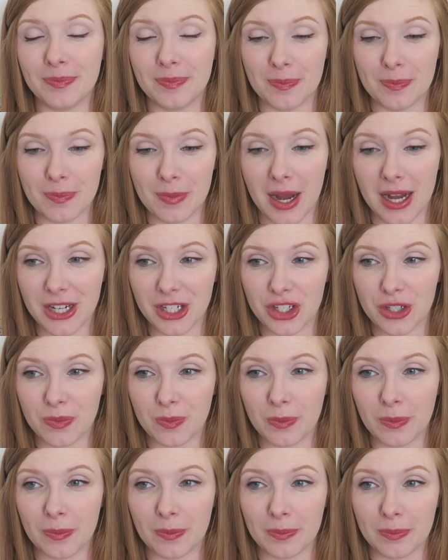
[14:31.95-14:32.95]
much
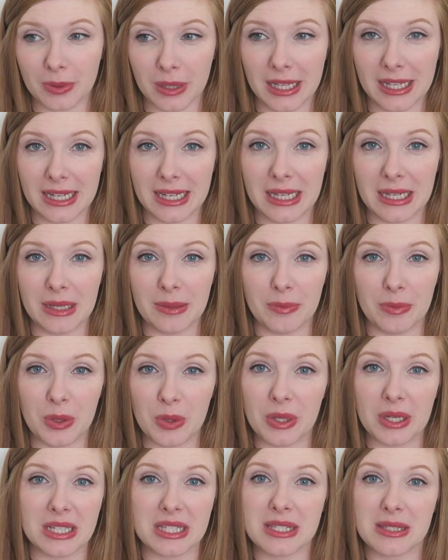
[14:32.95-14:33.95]
bloody
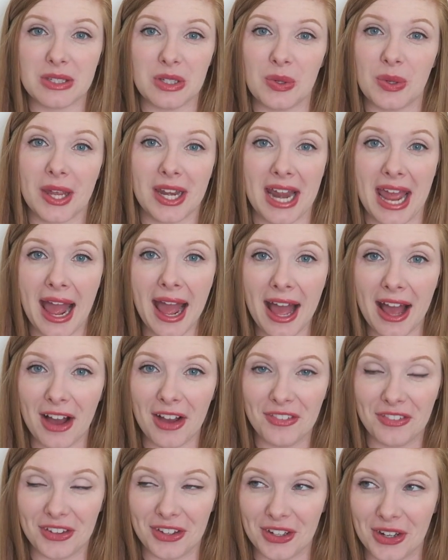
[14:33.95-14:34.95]
mucus you can
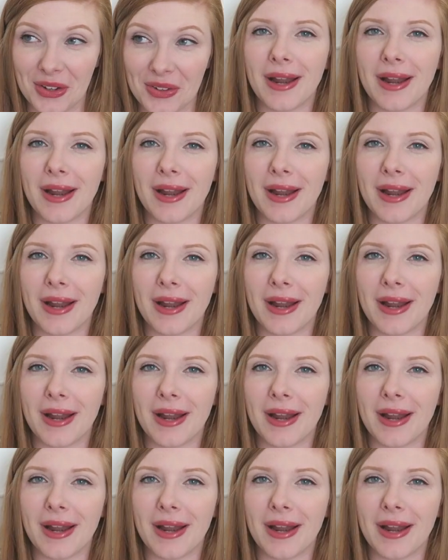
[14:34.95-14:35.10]
have, you know?